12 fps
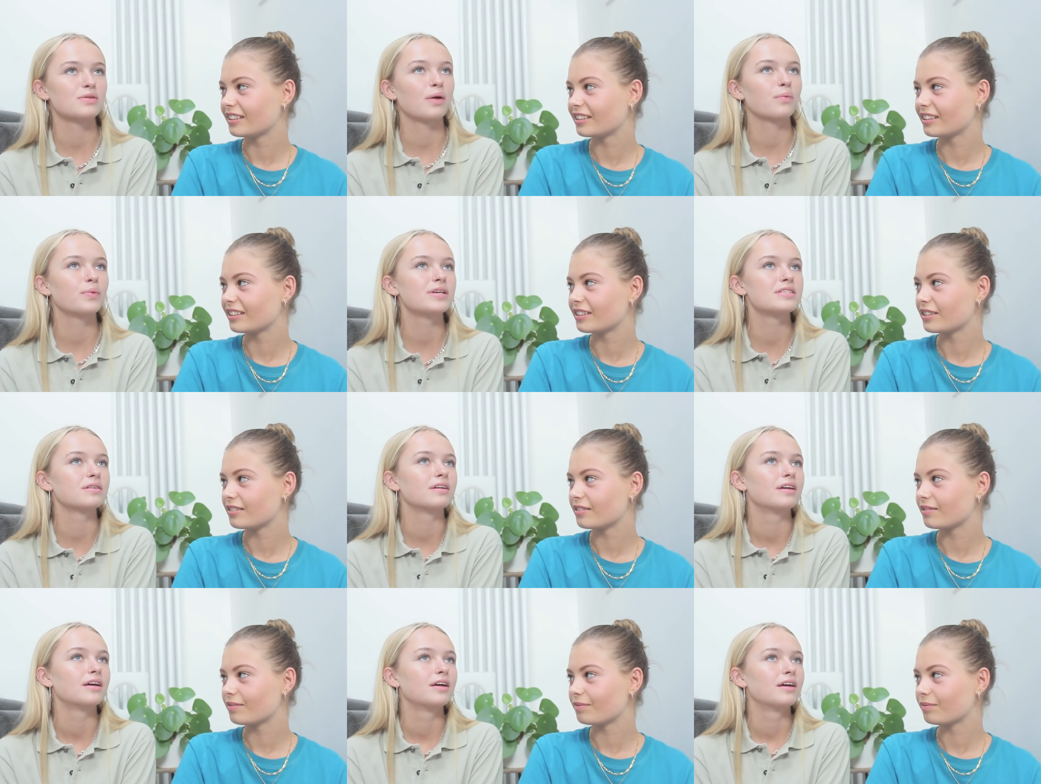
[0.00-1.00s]
Speaker 1: and like we,
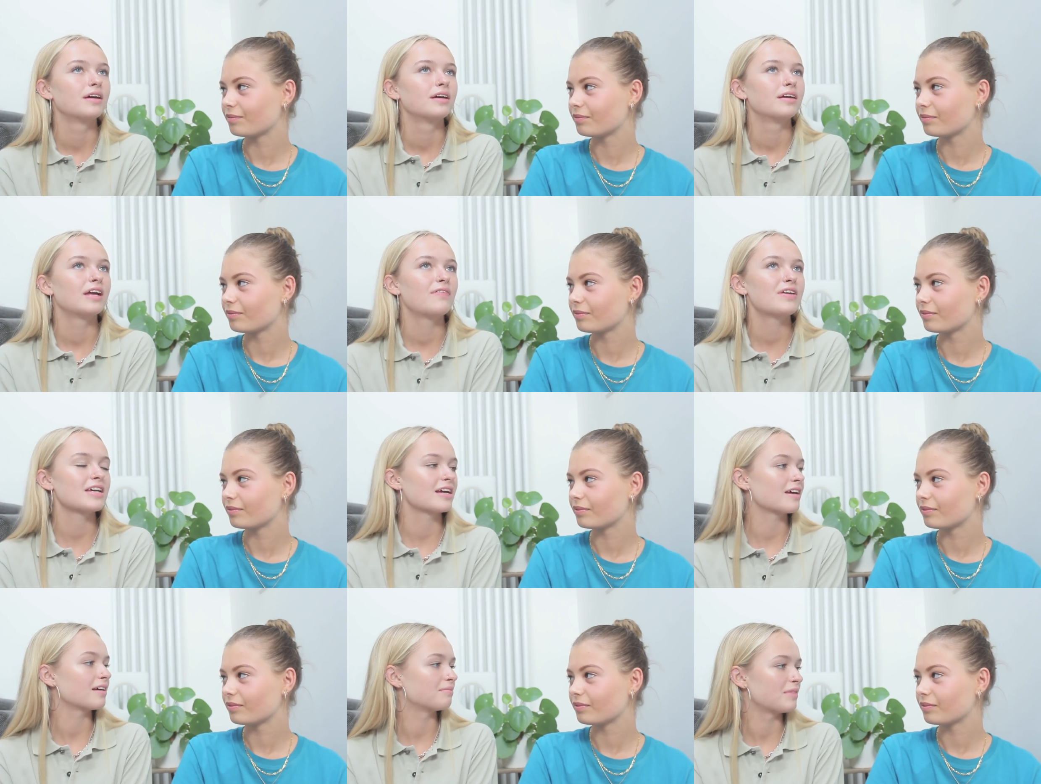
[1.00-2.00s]
if there's
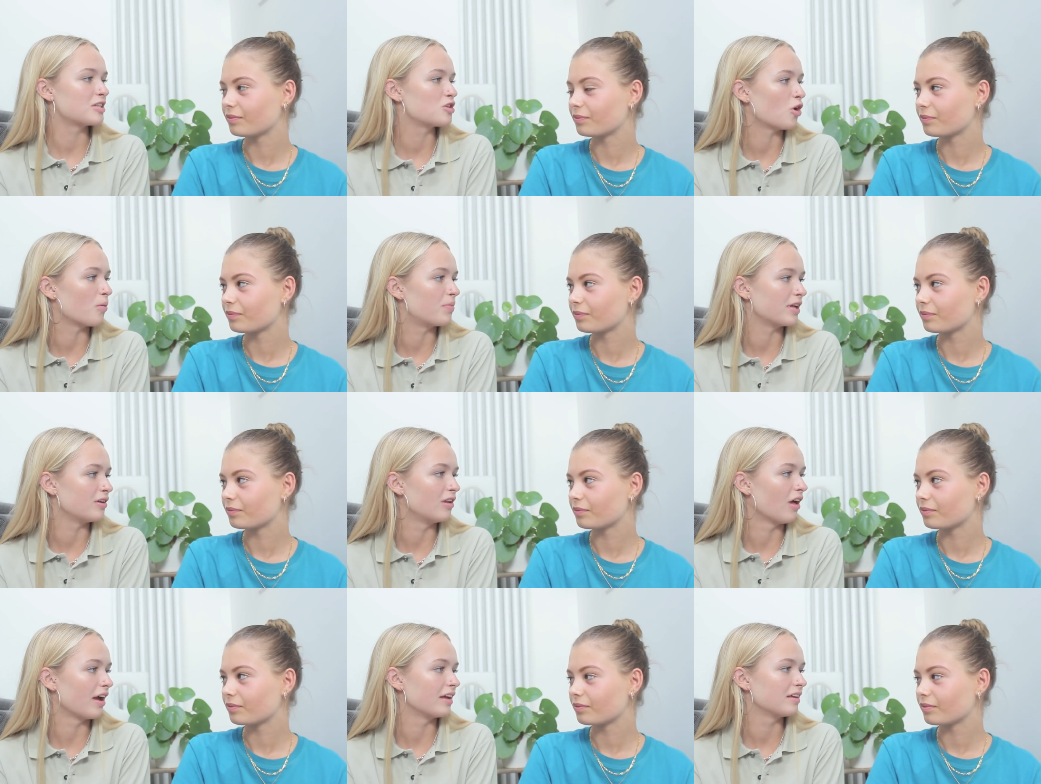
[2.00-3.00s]
like a top that
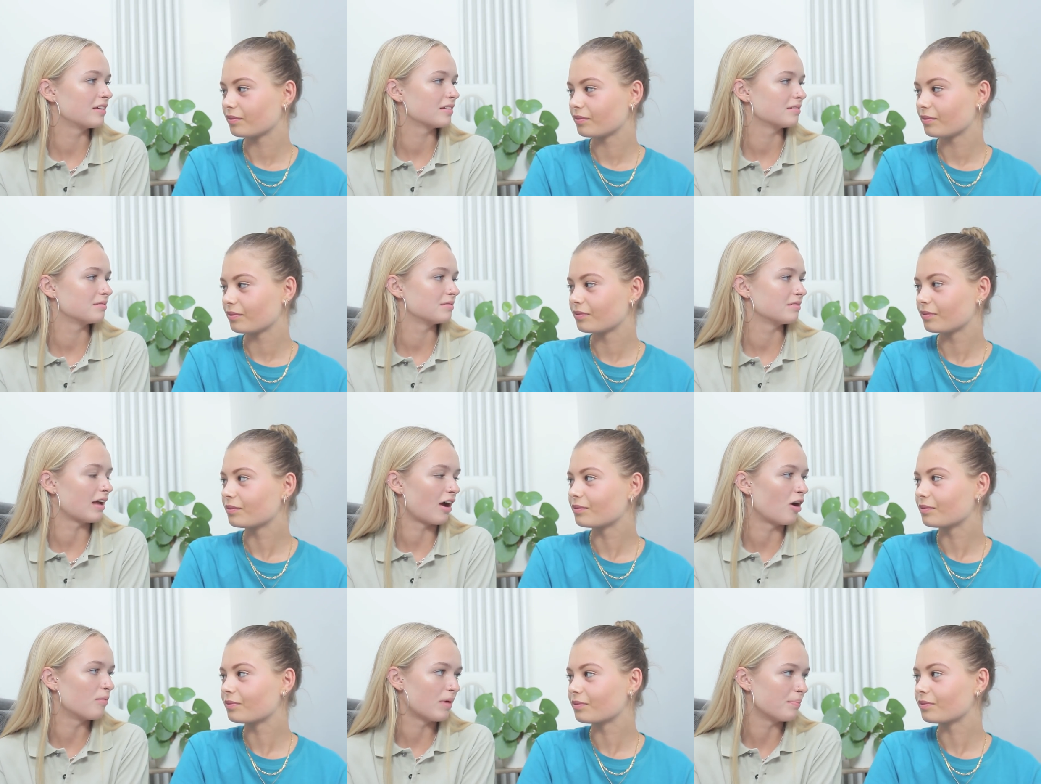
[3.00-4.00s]
you like,
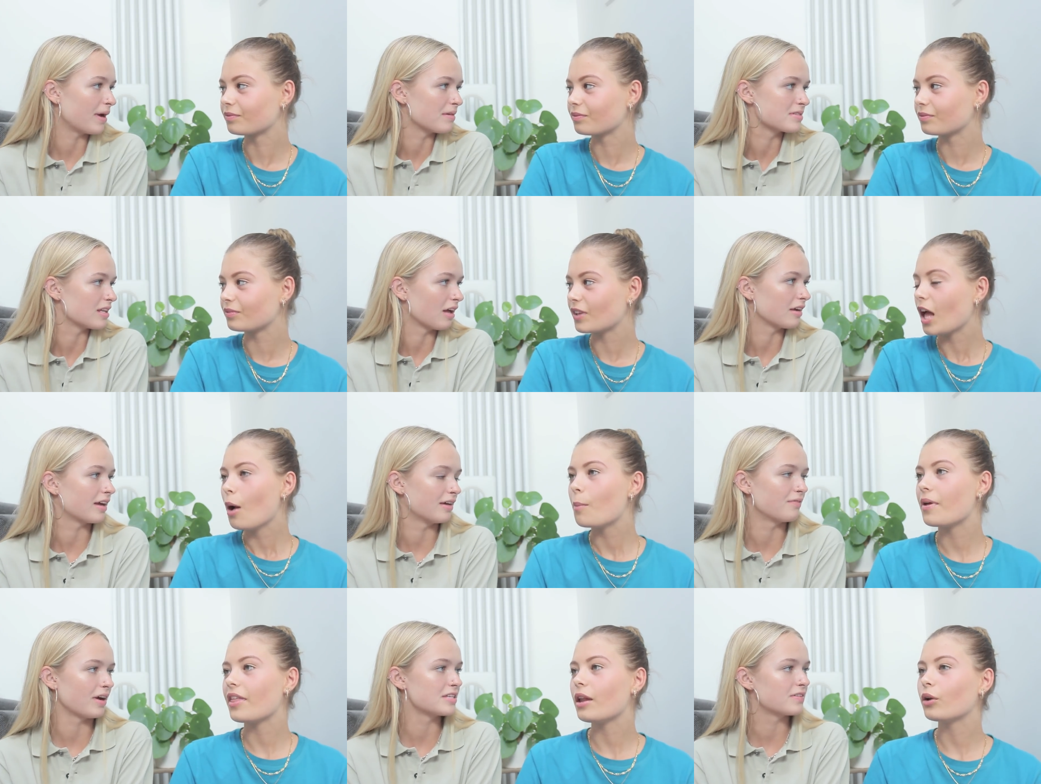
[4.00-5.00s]
like oh, I'm bound to like
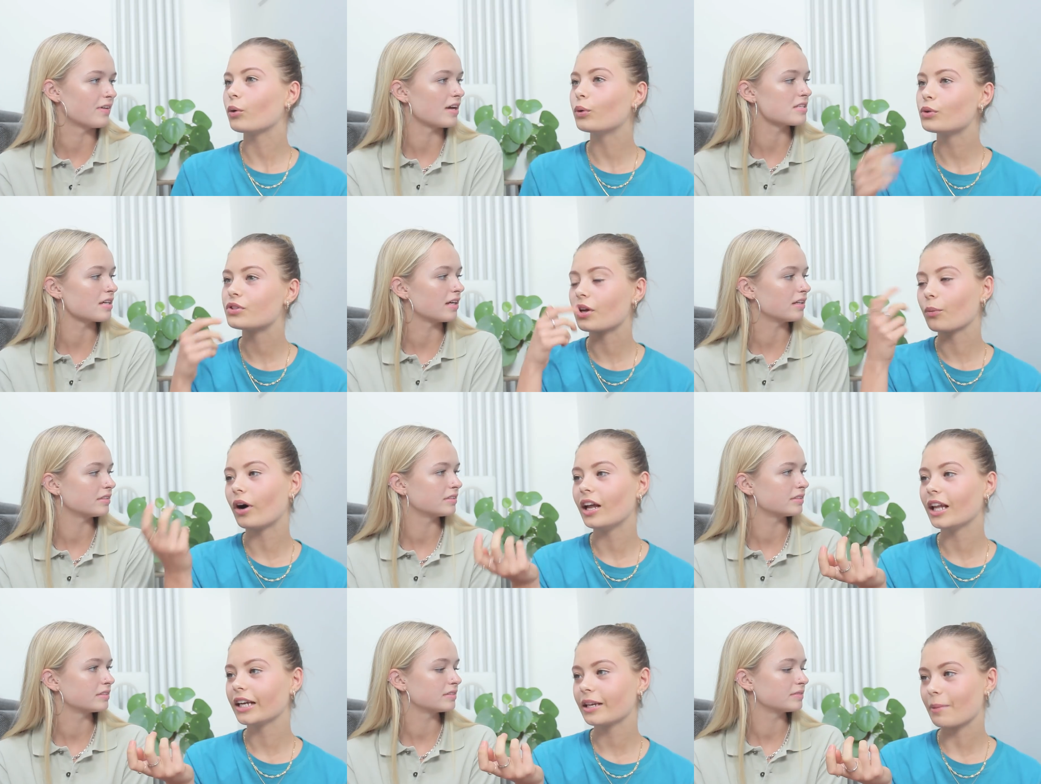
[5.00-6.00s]
Speaker 2: it. But then also,
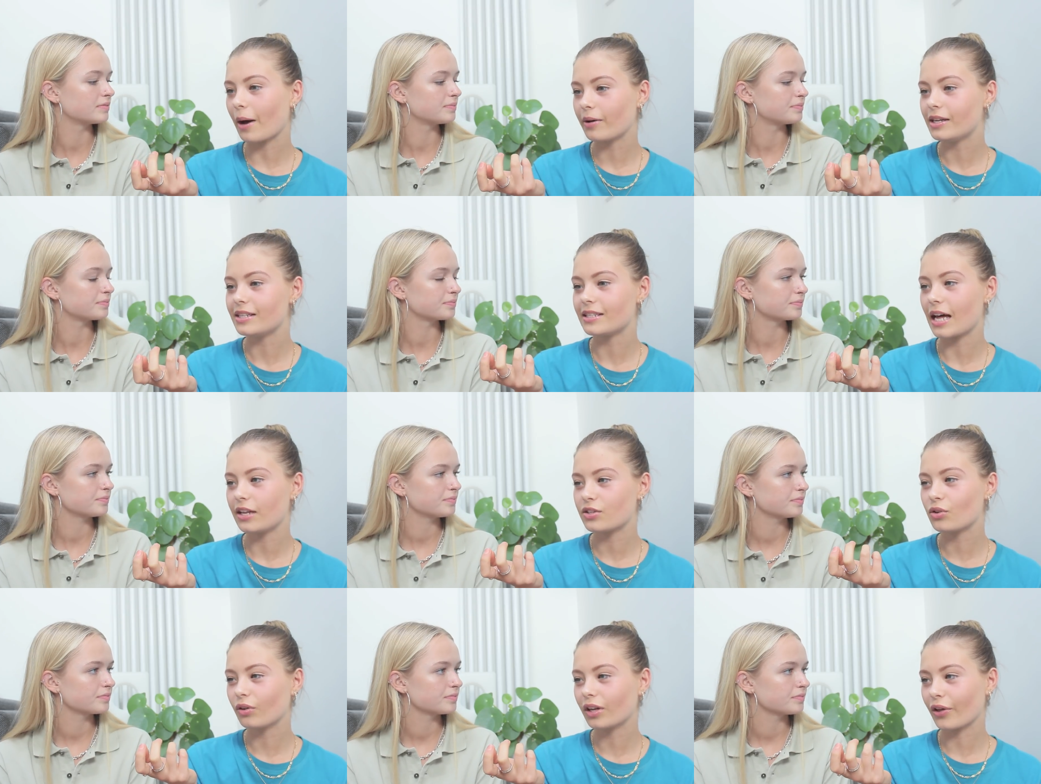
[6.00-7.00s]
what I like about it is that
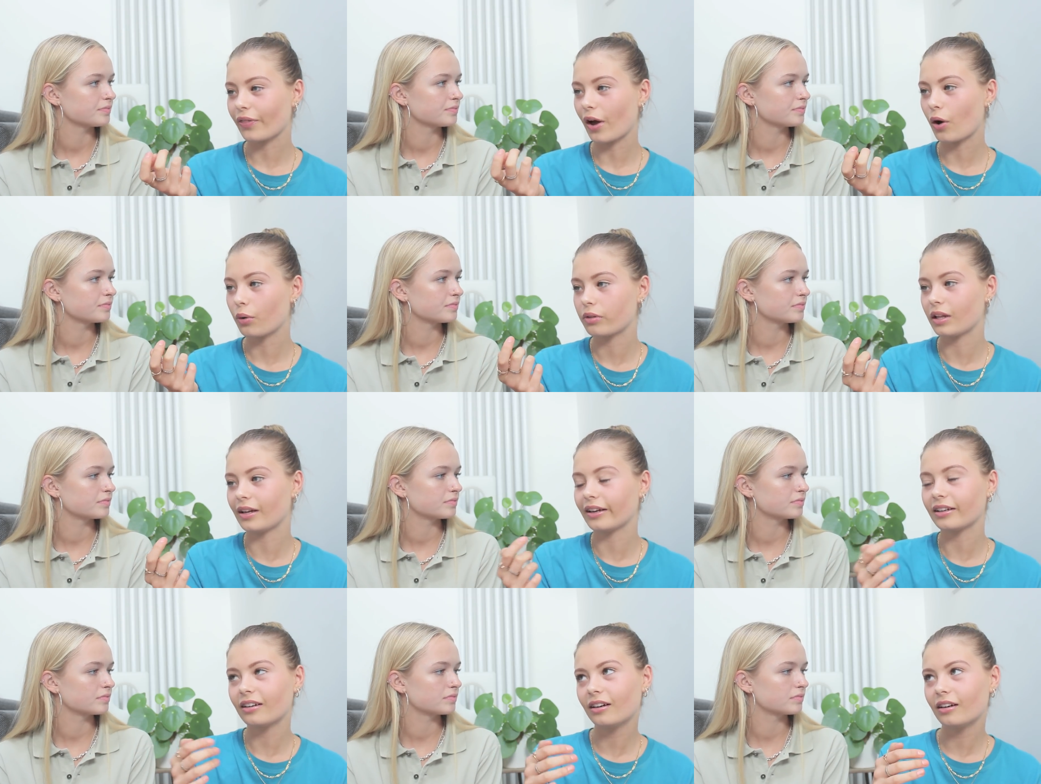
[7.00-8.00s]
it's not like that whole thing,
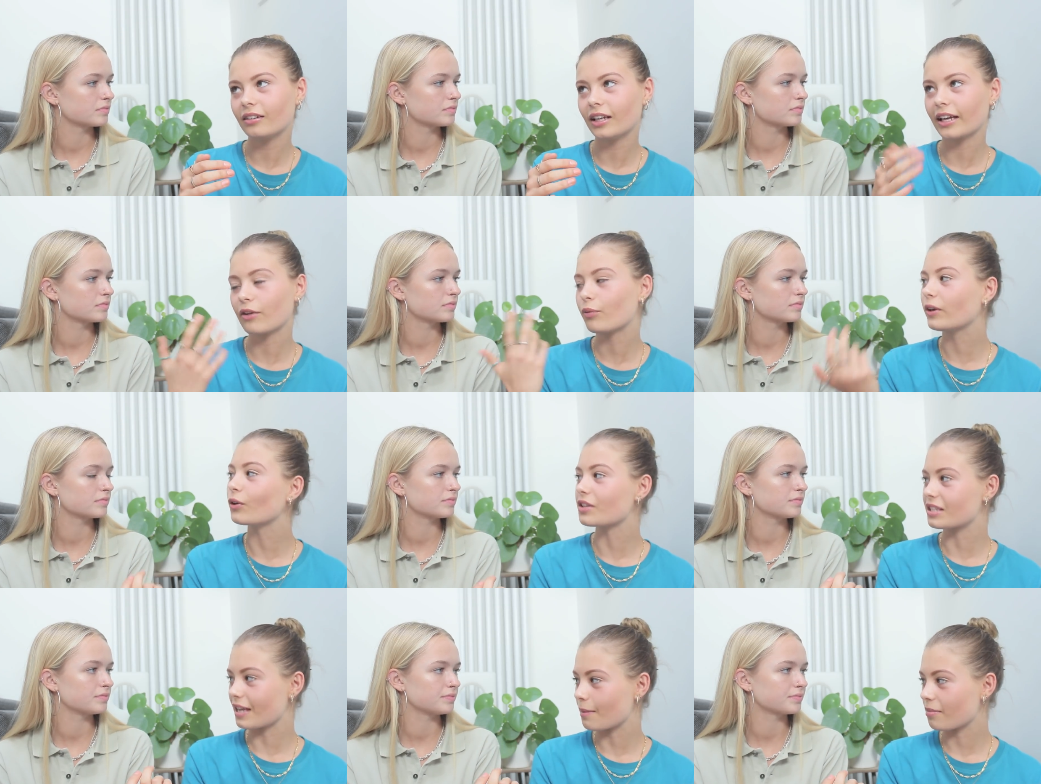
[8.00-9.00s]
like oh, like if we
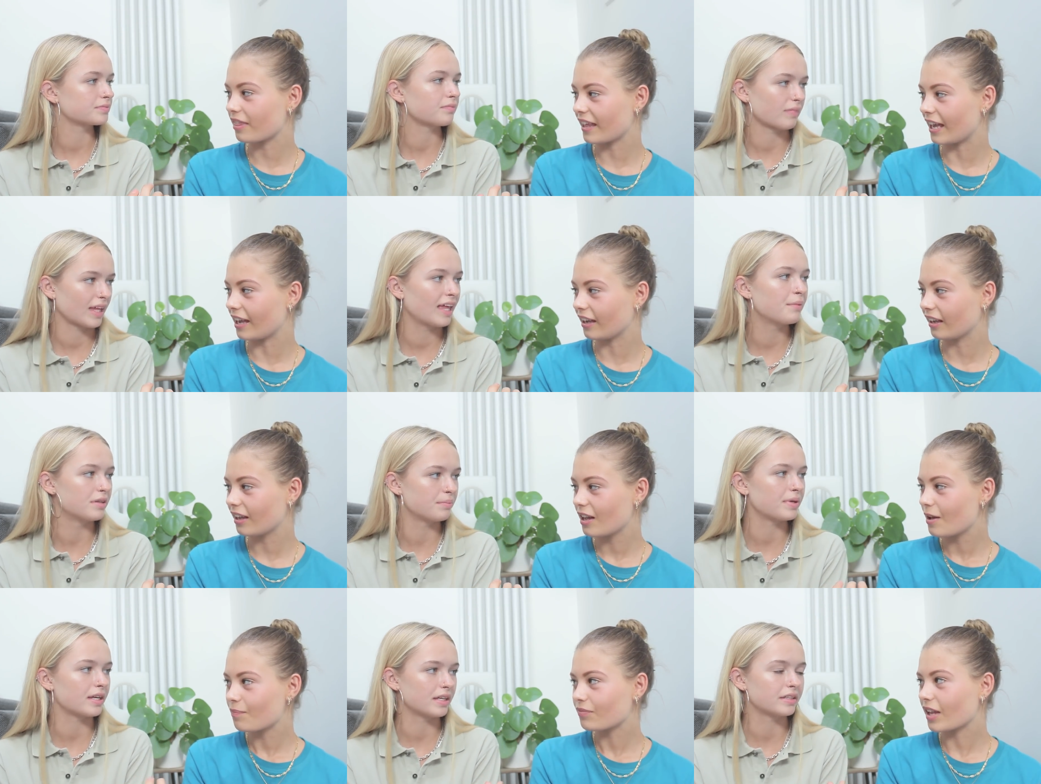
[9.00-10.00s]
got the same thing, it
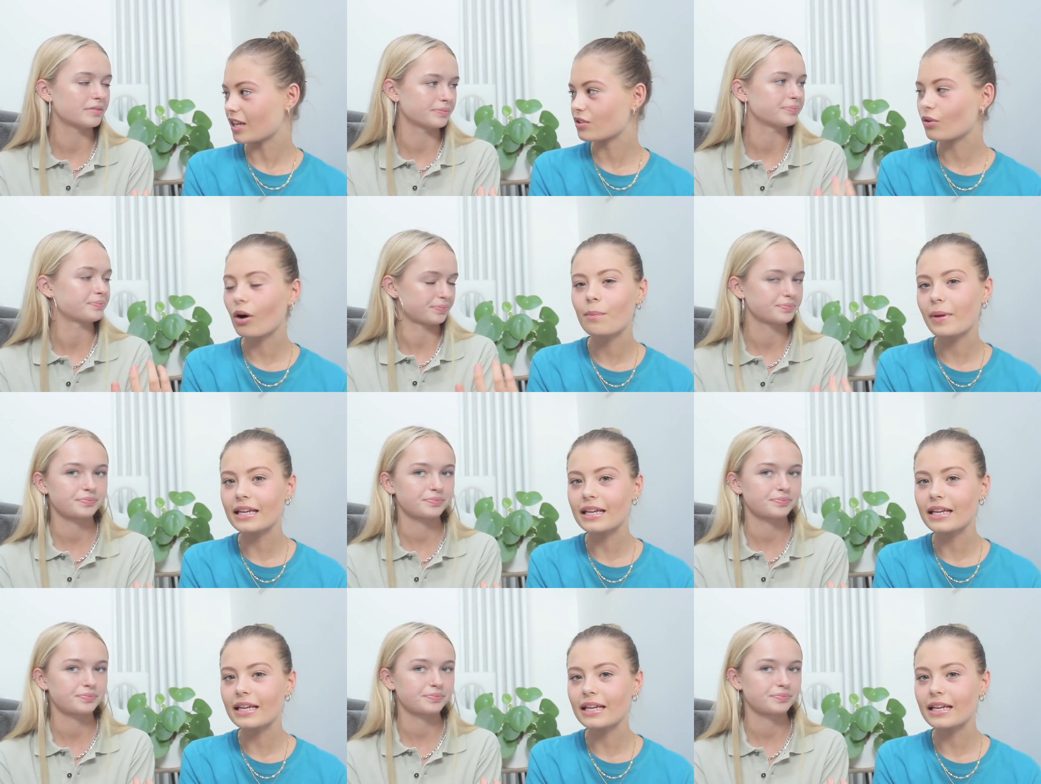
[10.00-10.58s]
wouldn't be. It's not a